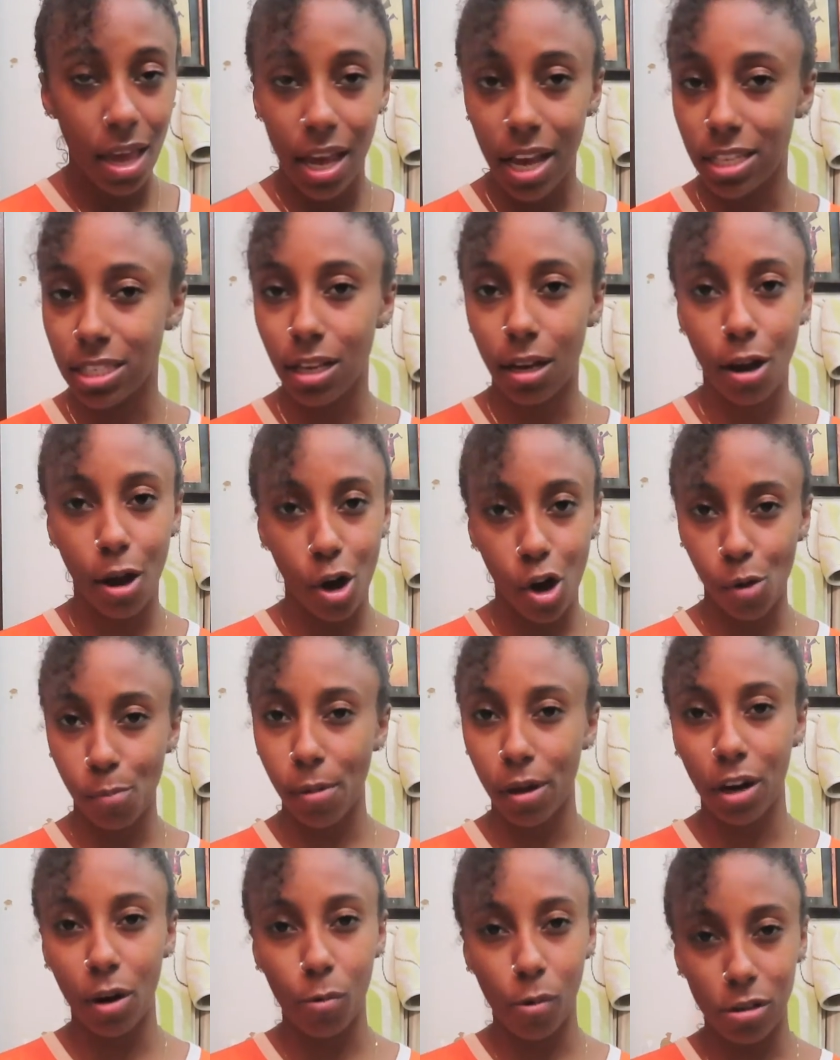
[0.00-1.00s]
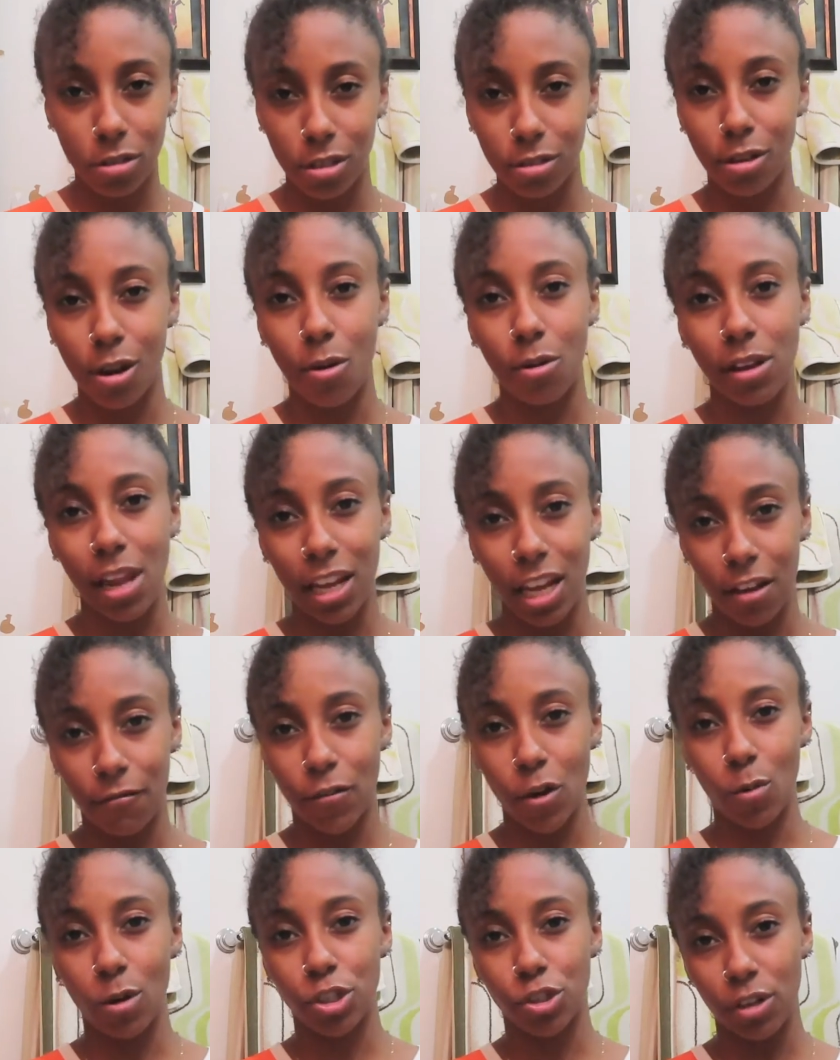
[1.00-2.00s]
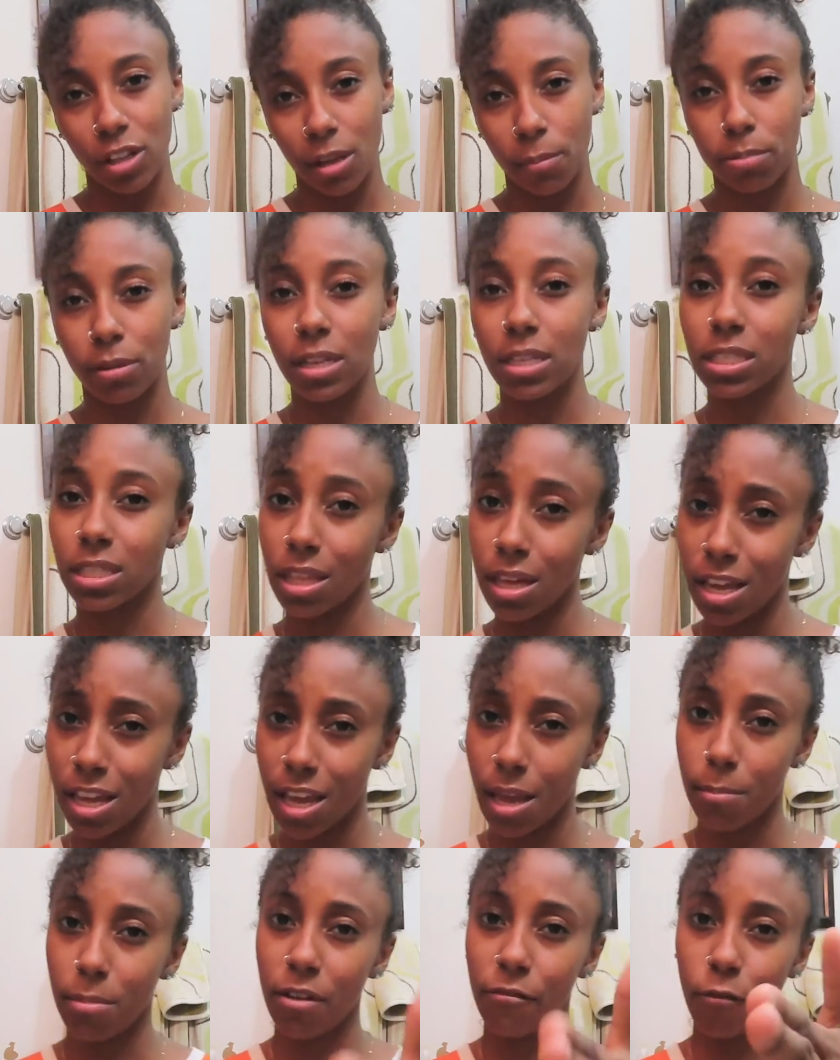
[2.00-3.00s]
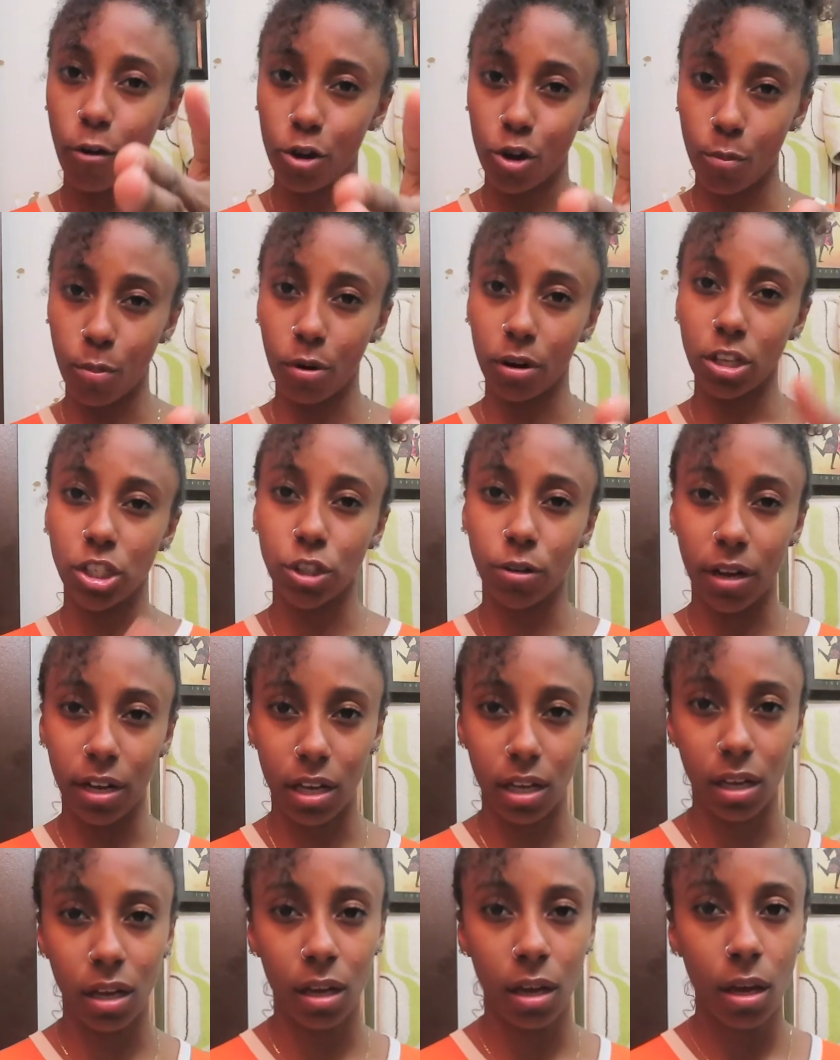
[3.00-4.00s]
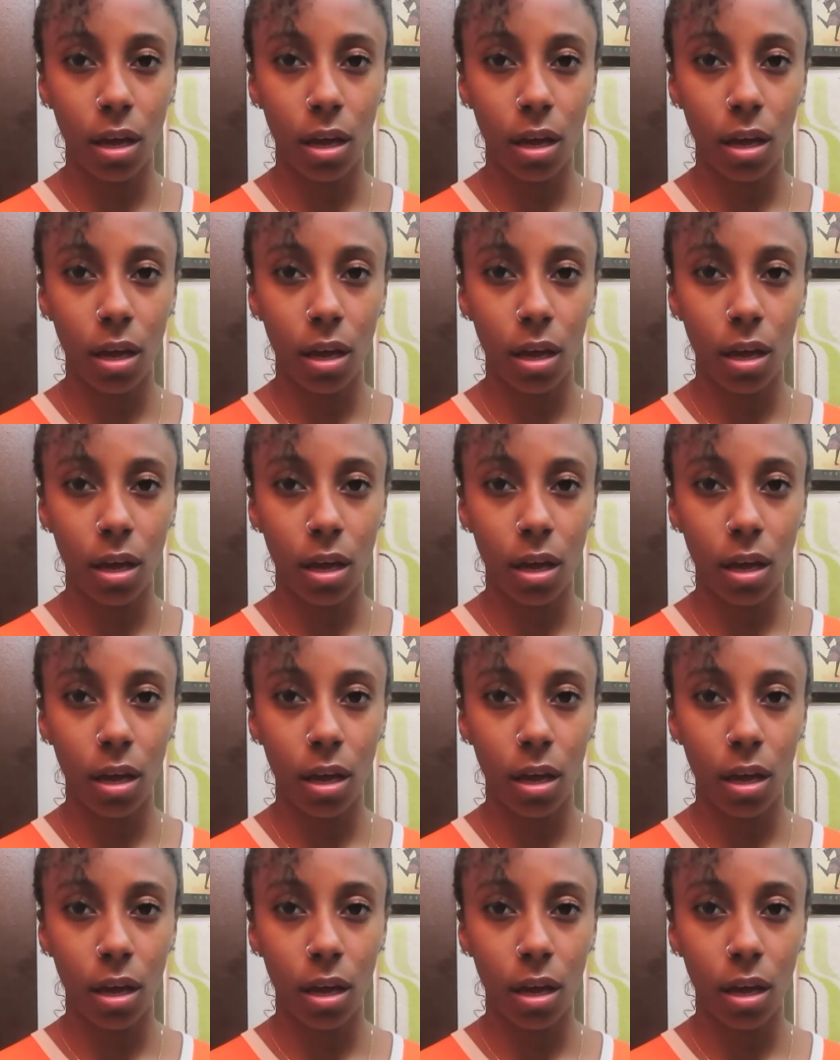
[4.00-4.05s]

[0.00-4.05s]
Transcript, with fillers: It's a cold, but it works, I don't like. If you a driller, please think before you pull the trigger.